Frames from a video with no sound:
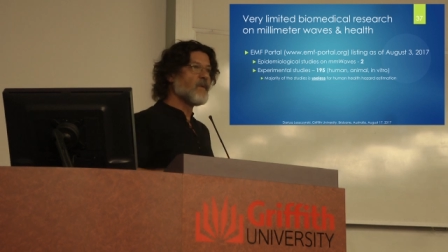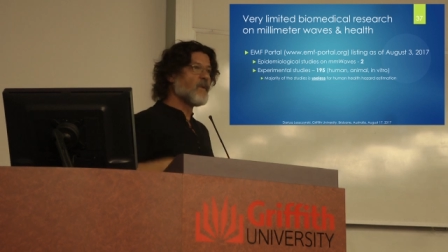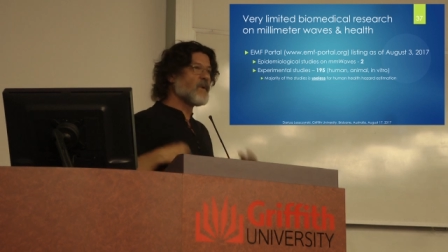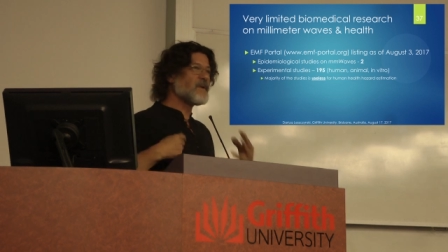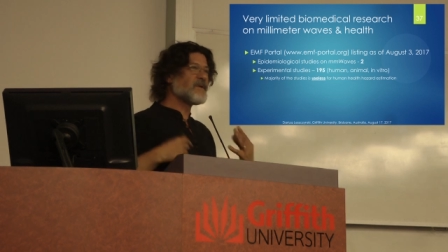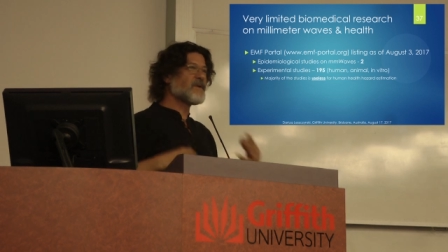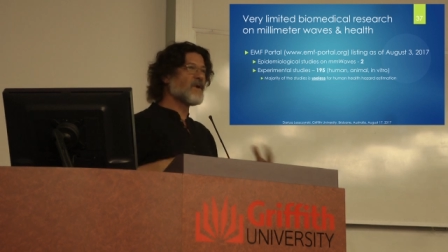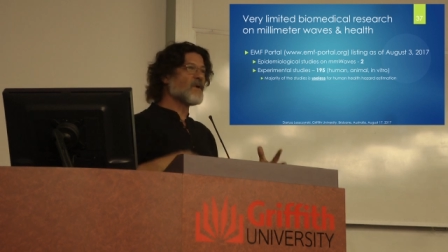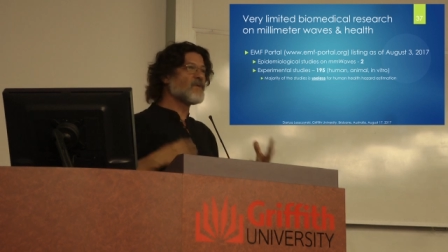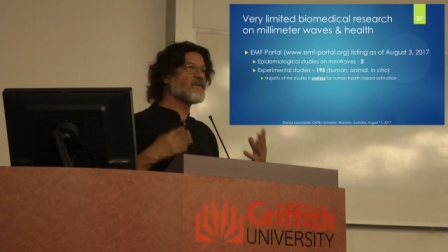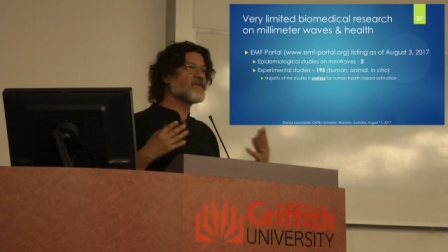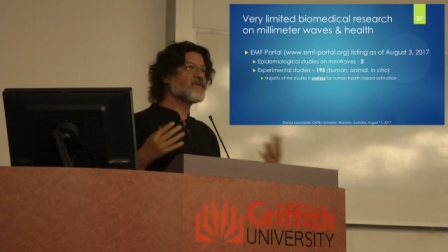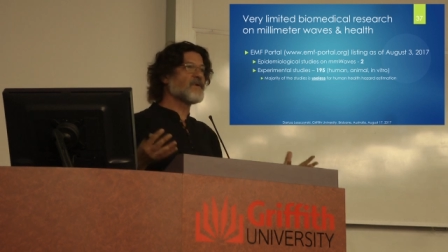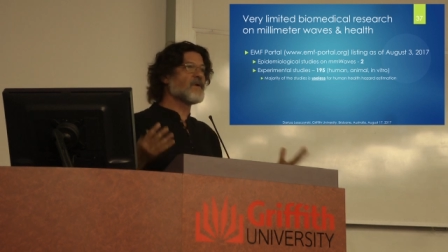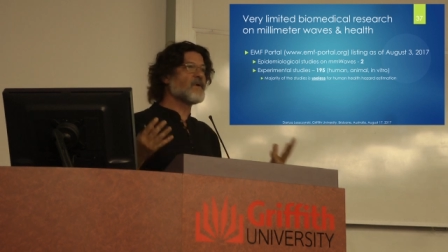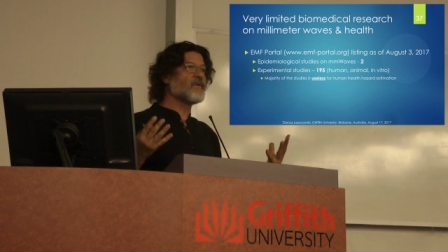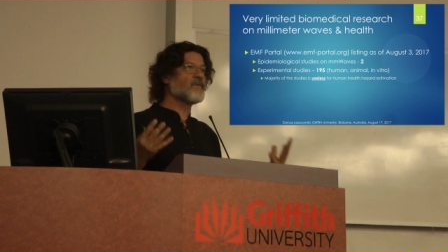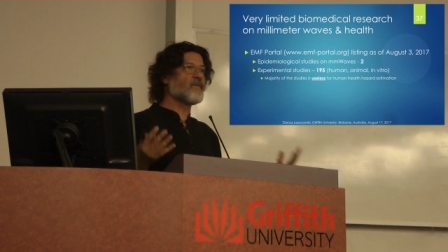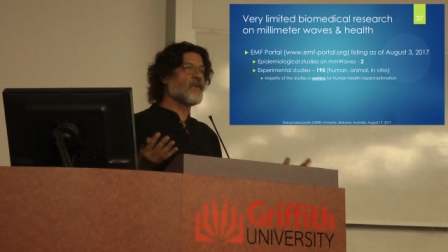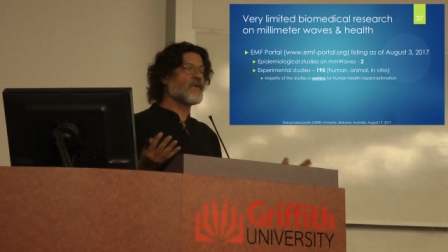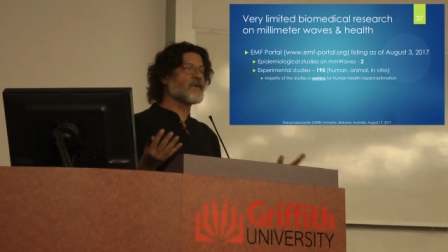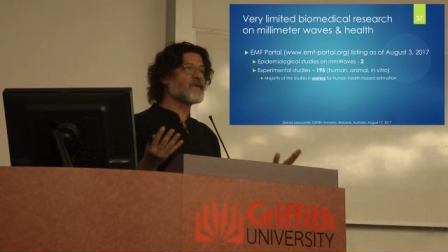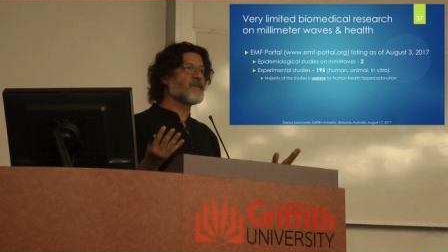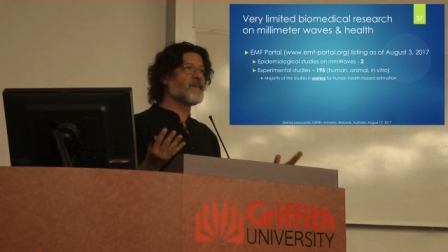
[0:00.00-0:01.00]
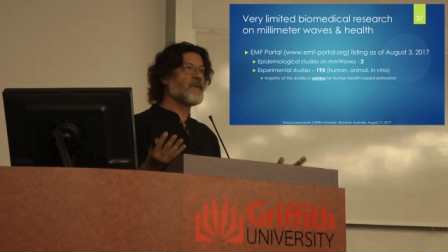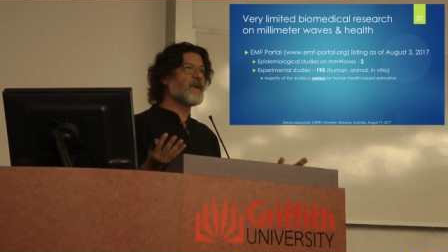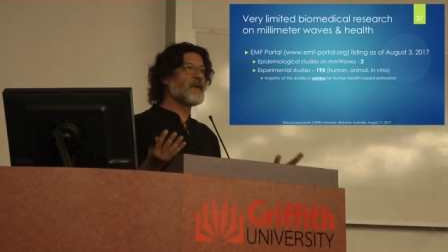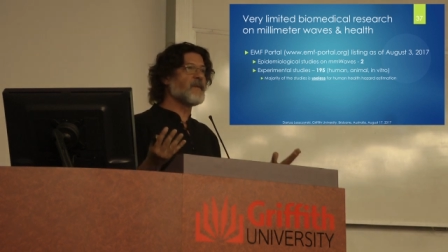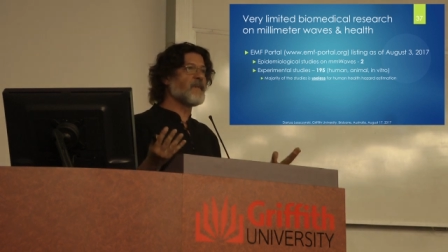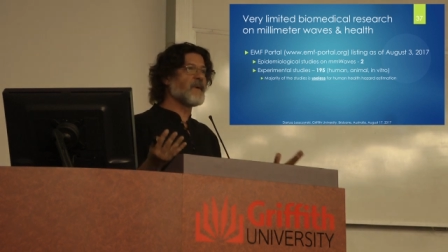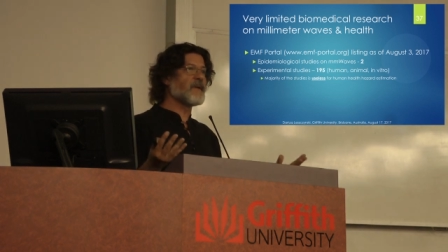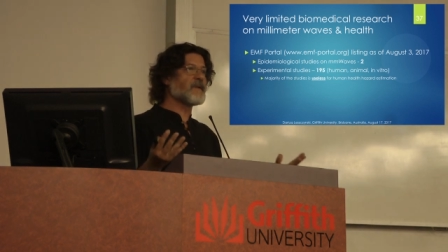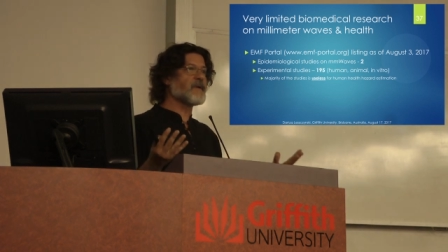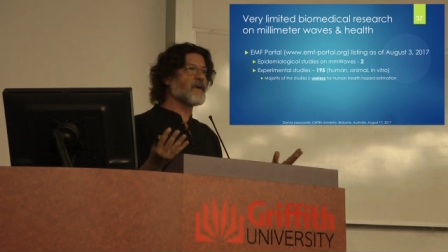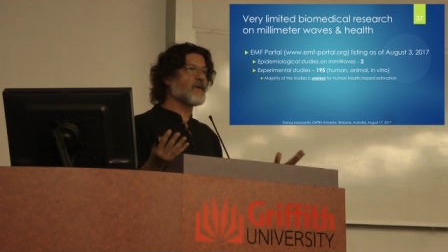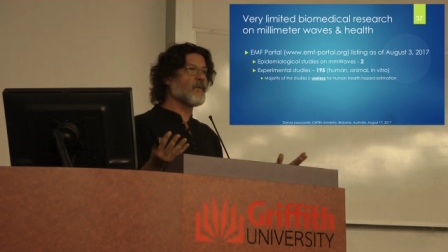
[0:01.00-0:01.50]
we don't know what
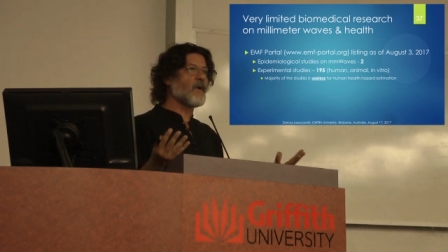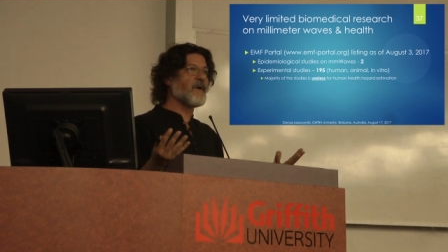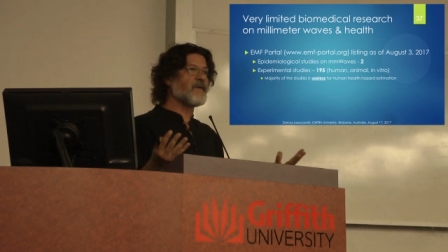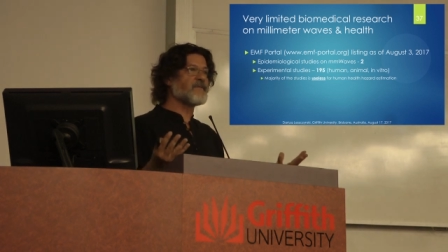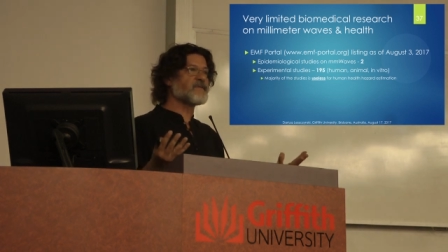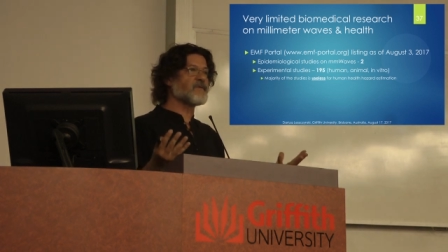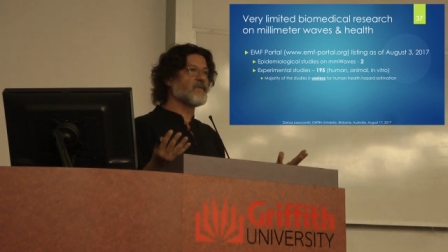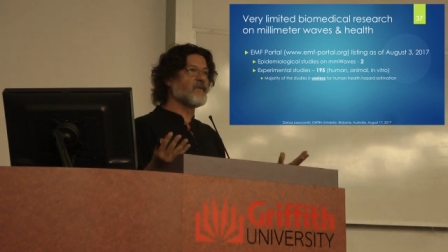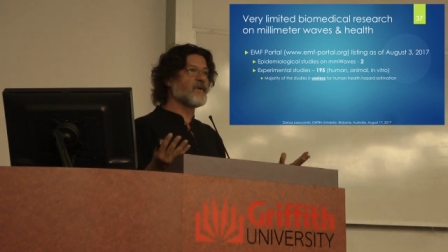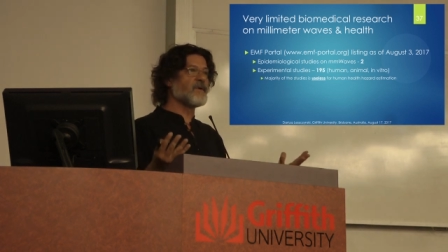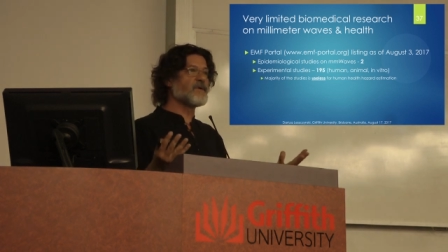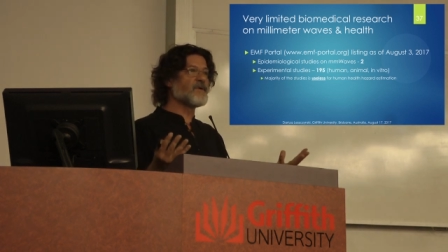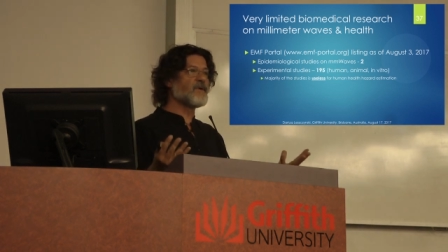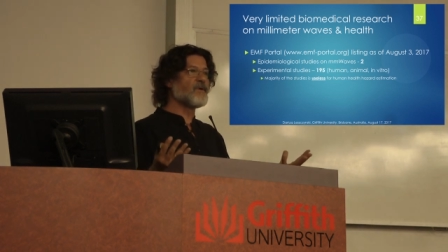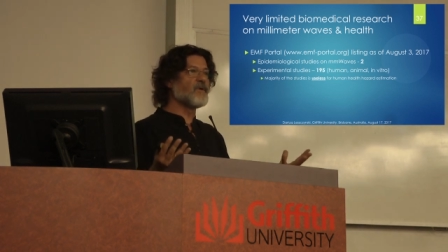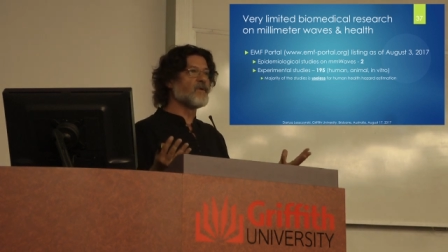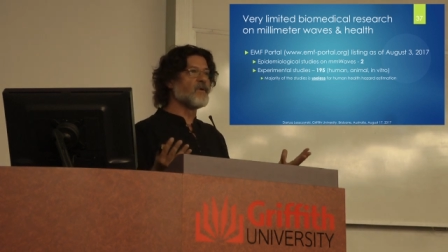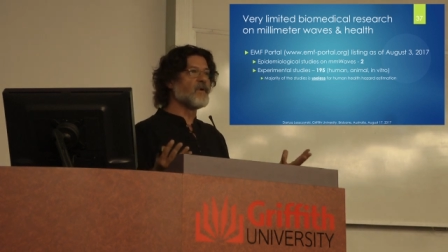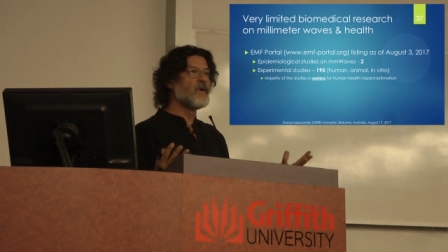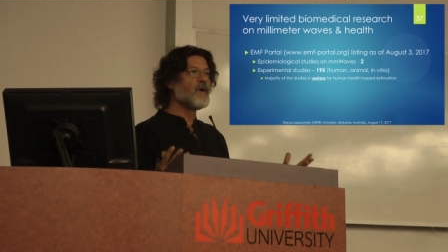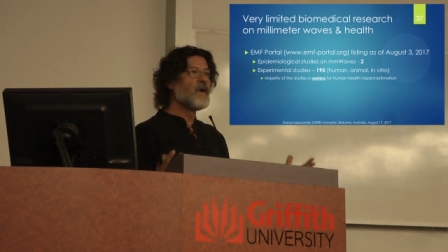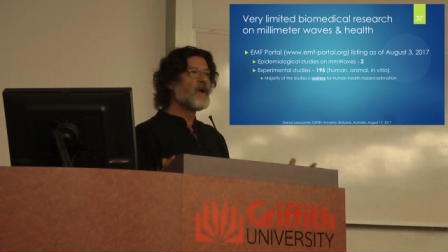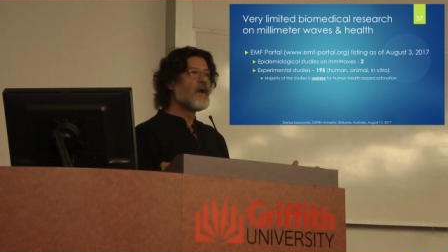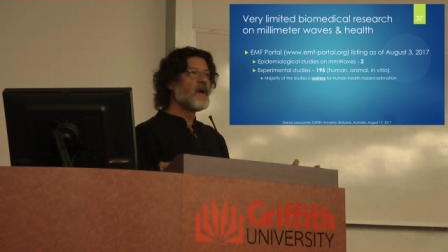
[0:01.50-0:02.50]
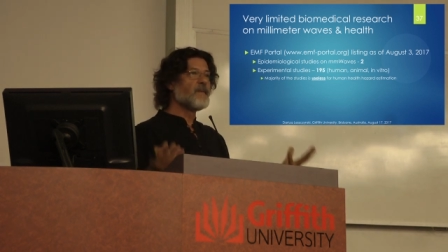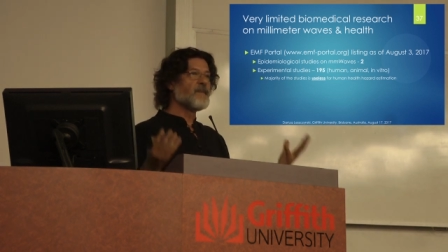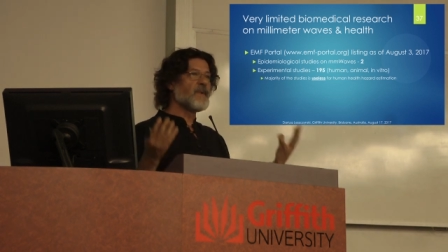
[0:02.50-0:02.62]
millimeter waves will do.